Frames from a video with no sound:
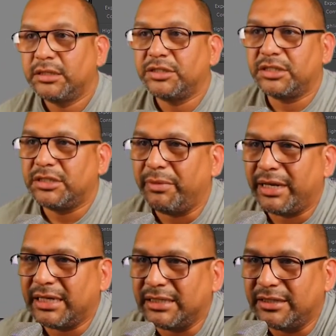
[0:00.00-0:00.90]
just to
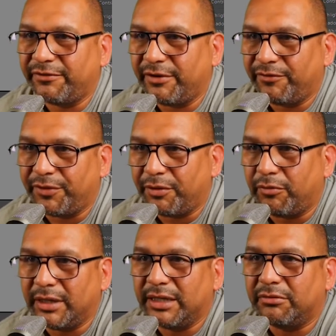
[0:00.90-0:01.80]
make it different from the
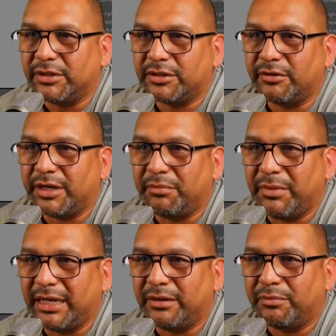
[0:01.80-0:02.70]
one that was already
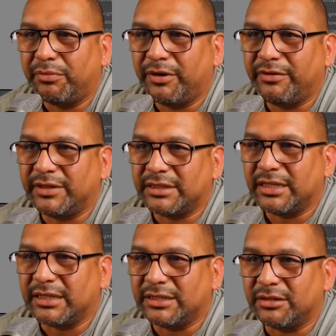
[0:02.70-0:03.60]
made
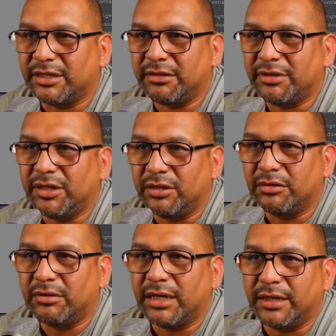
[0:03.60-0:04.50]
previously. So here we
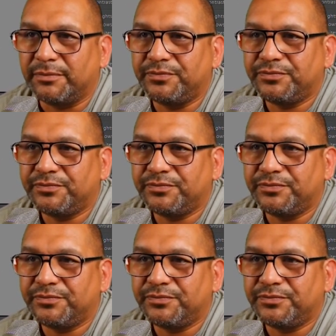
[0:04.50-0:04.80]
go.